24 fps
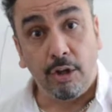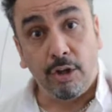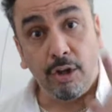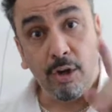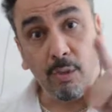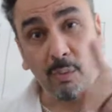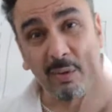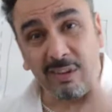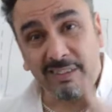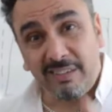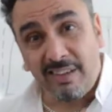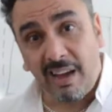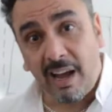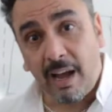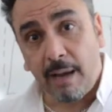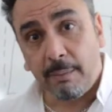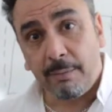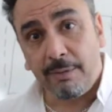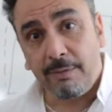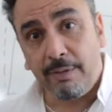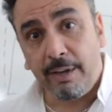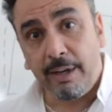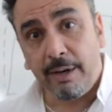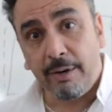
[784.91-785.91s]
know what time
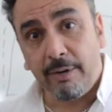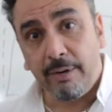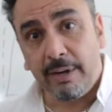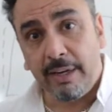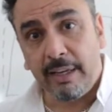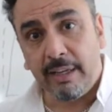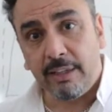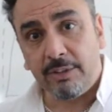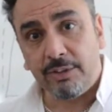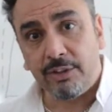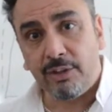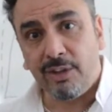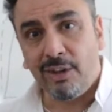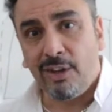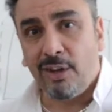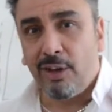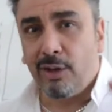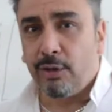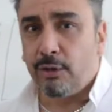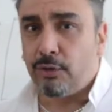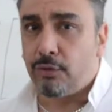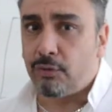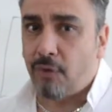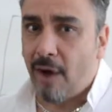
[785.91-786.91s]
of year it is.
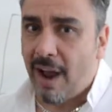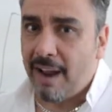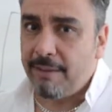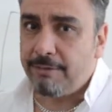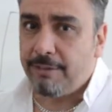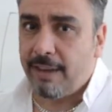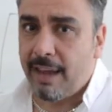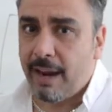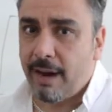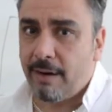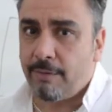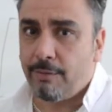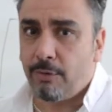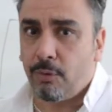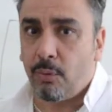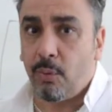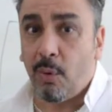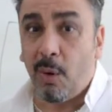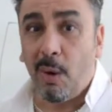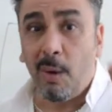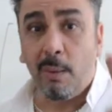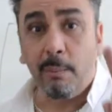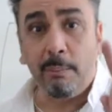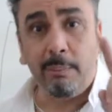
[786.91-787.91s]
Drive careful,
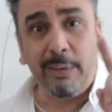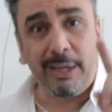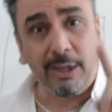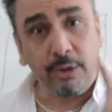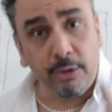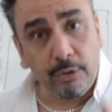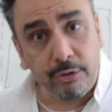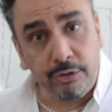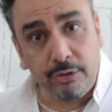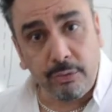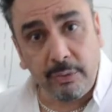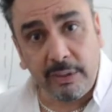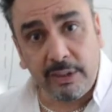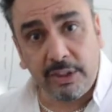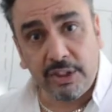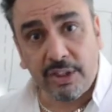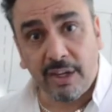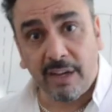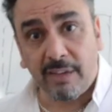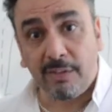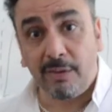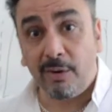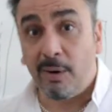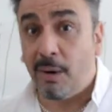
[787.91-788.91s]
be good to each
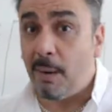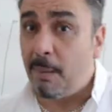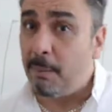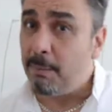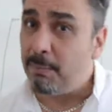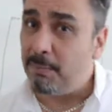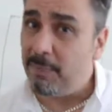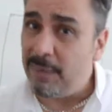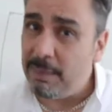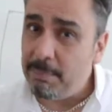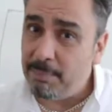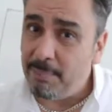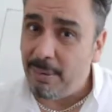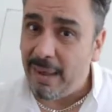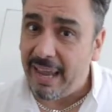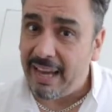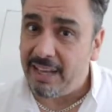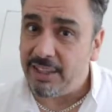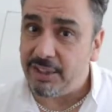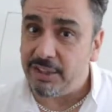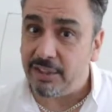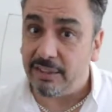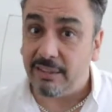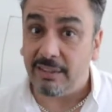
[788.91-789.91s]
other, be
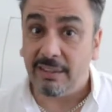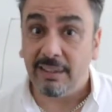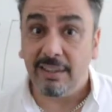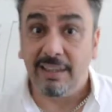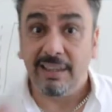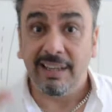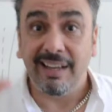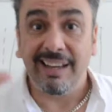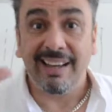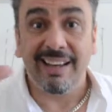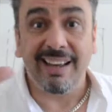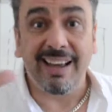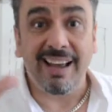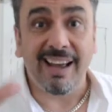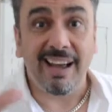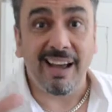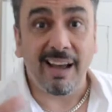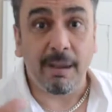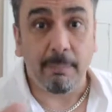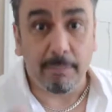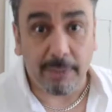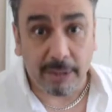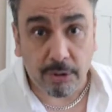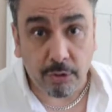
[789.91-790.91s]
patient,
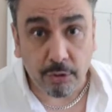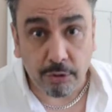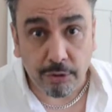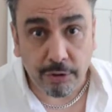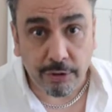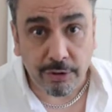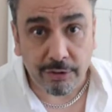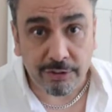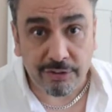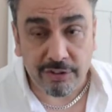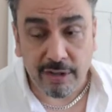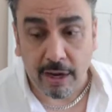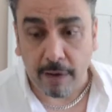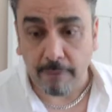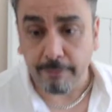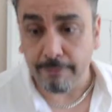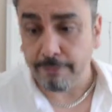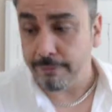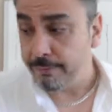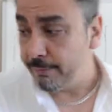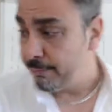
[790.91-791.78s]
be good to yourself.